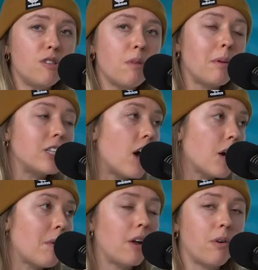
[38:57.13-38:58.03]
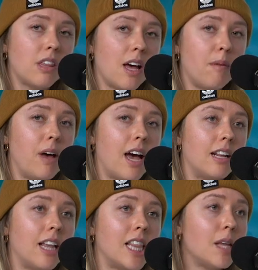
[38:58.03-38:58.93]
to you, maybe talk about it with them
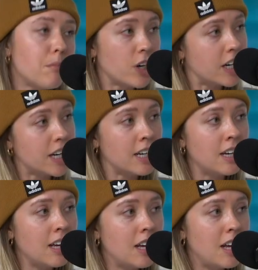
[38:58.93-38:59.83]
and let them read it